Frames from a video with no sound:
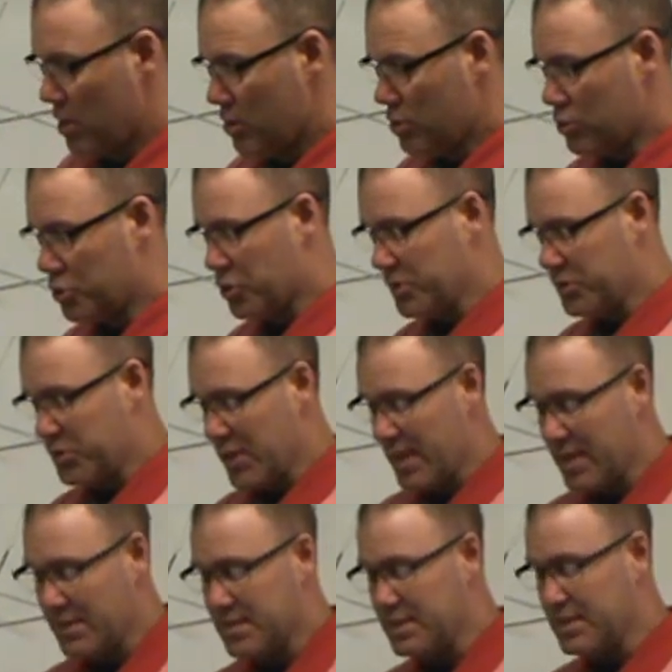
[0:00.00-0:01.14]
You should
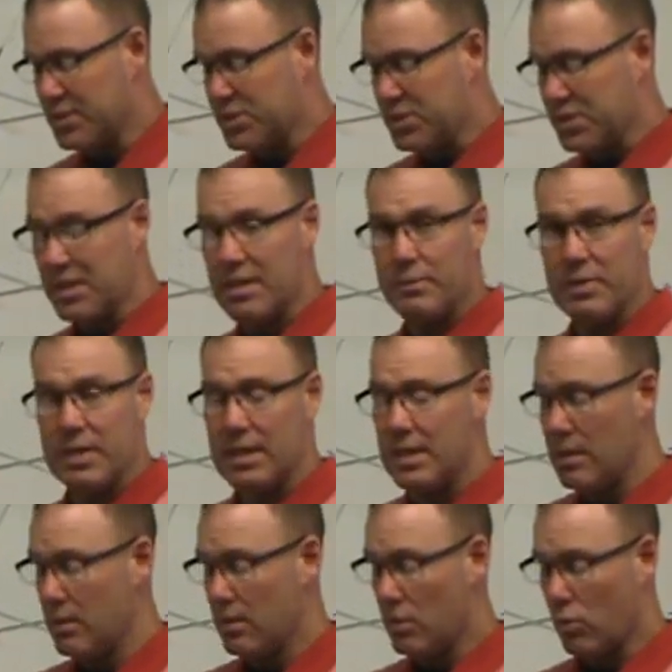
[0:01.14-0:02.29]
say
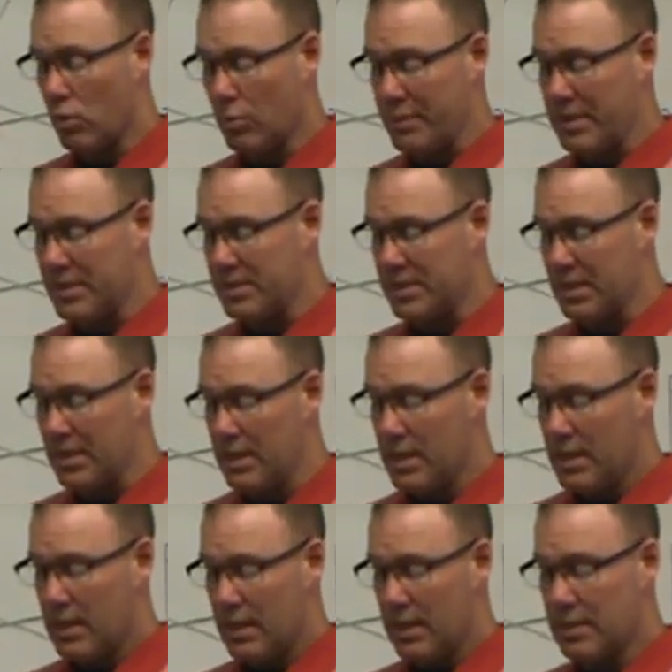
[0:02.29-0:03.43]
CB or BC
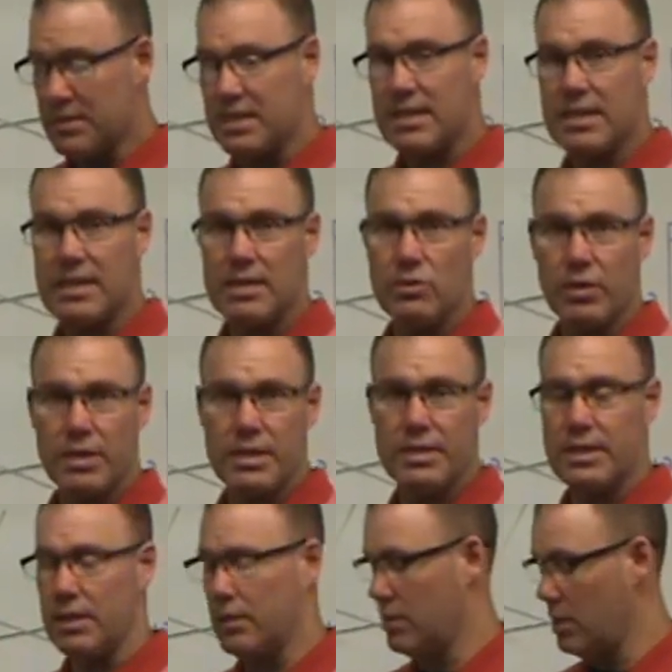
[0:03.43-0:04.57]
and DE or
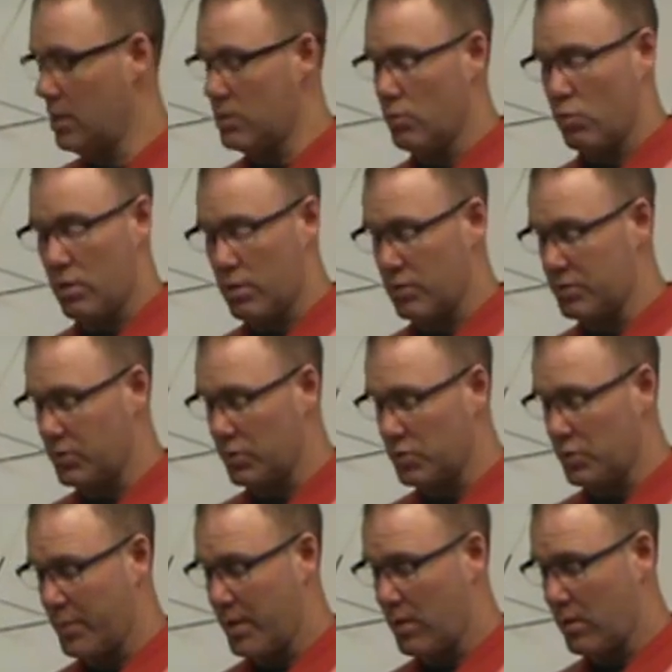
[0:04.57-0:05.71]
ED. Either one of those are
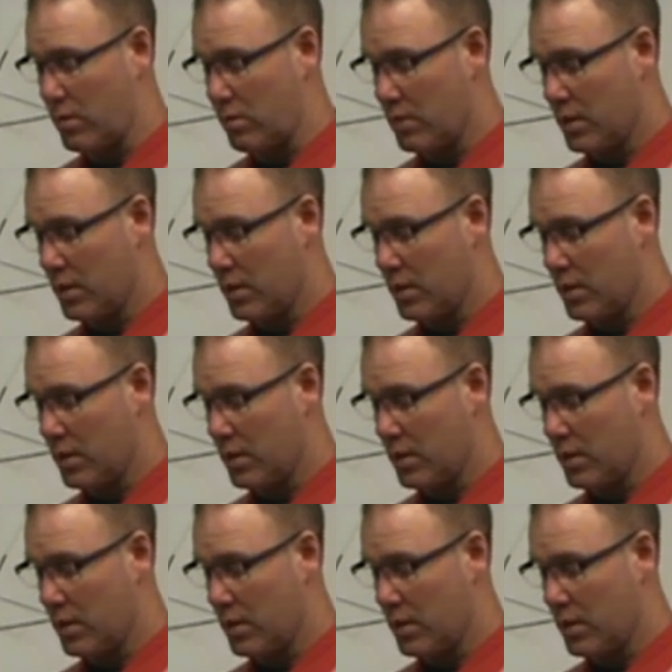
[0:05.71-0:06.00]
parallel.